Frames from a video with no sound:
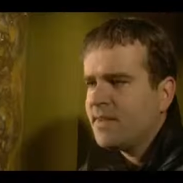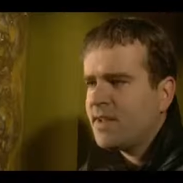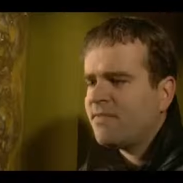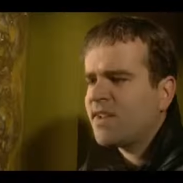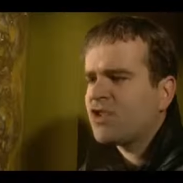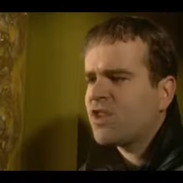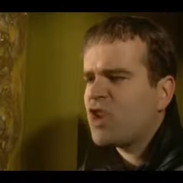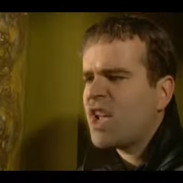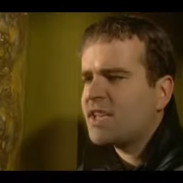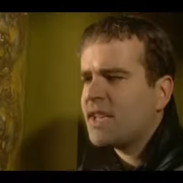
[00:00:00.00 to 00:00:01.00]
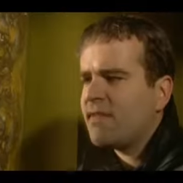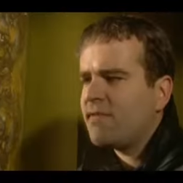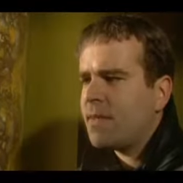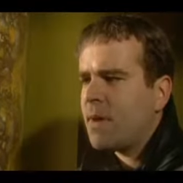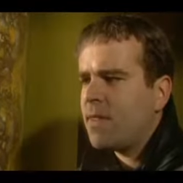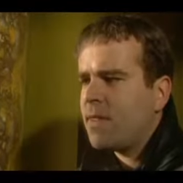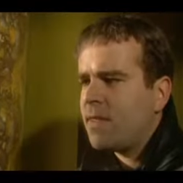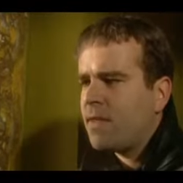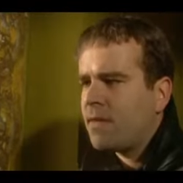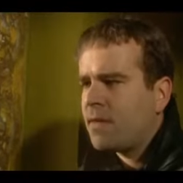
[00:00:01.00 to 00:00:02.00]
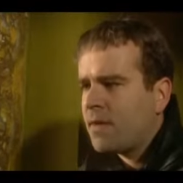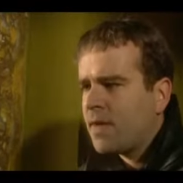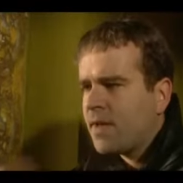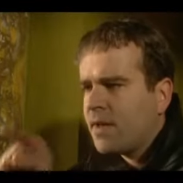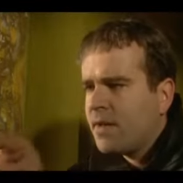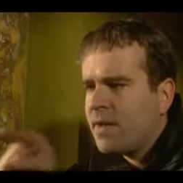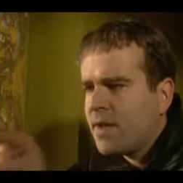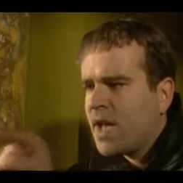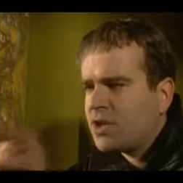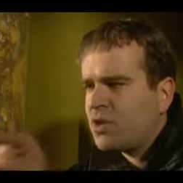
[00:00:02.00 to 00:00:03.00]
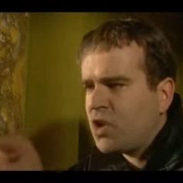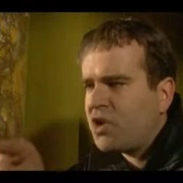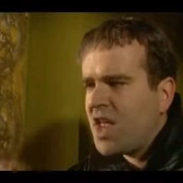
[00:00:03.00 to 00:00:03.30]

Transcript: That figure's rising every month. That's your